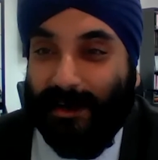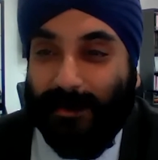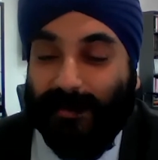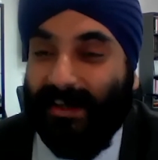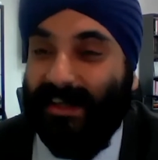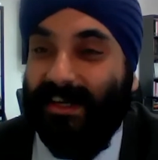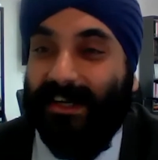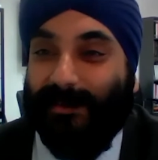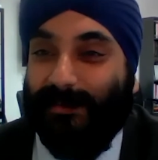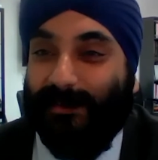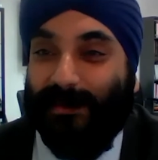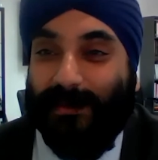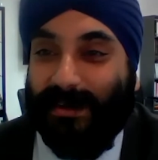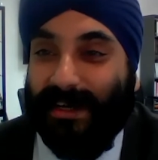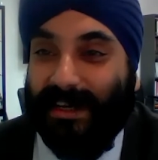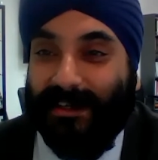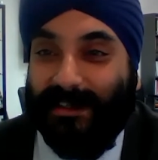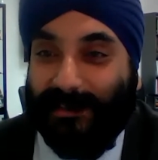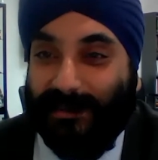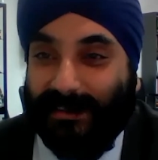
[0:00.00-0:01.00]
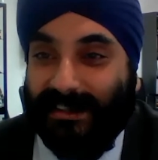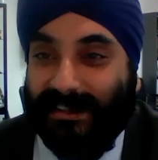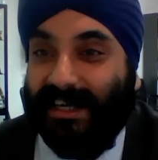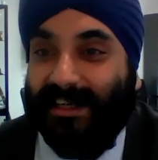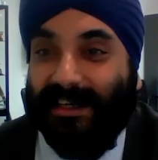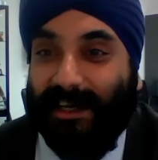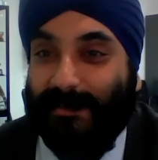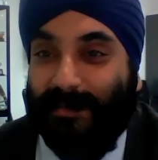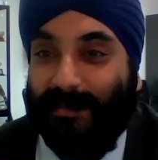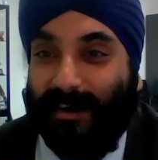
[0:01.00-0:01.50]
We need a walking tour
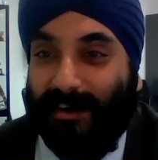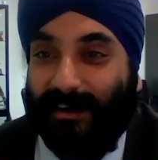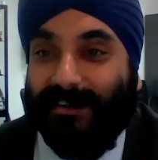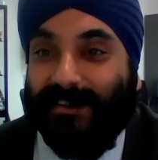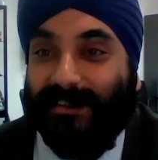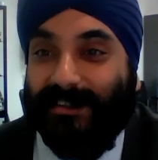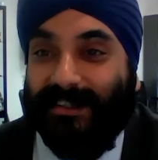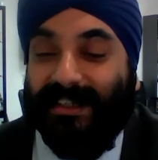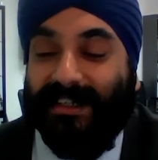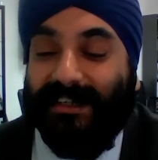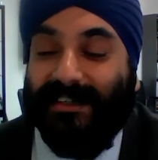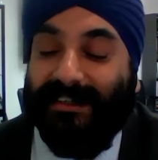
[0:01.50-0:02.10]
done in March,